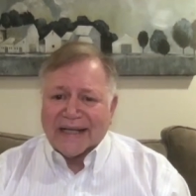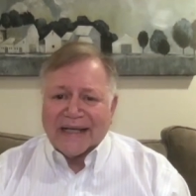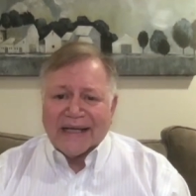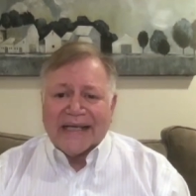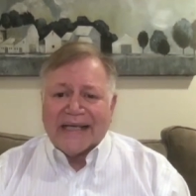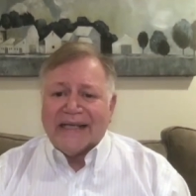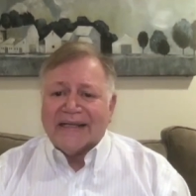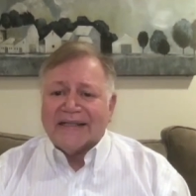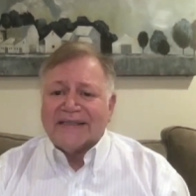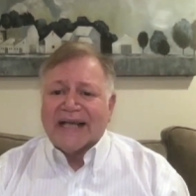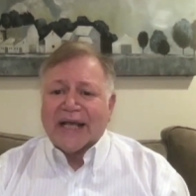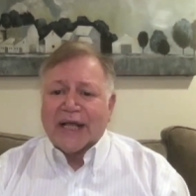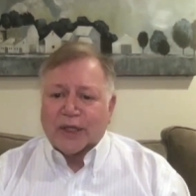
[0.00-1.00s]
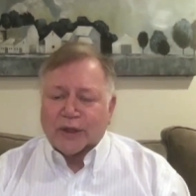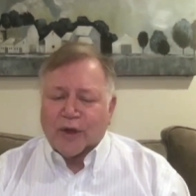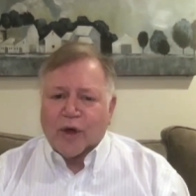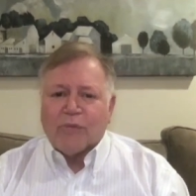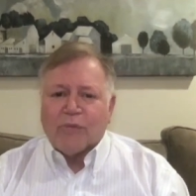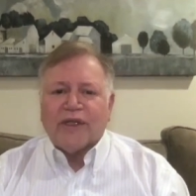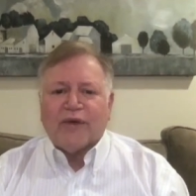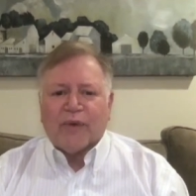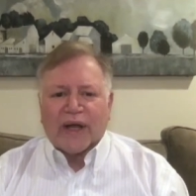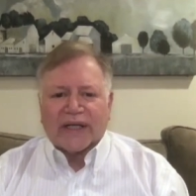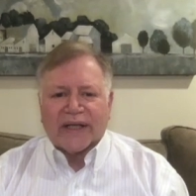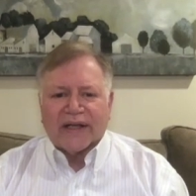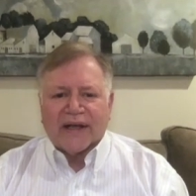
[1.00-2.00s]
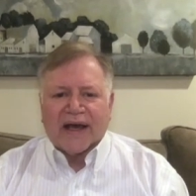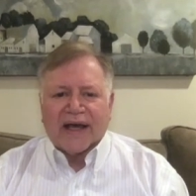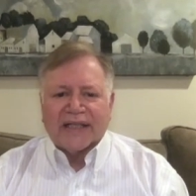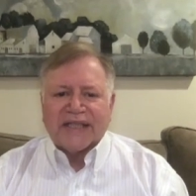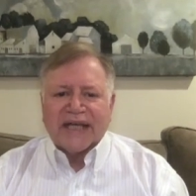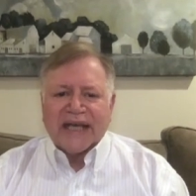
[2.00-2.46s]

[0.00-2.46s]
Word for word: he is a globally recognized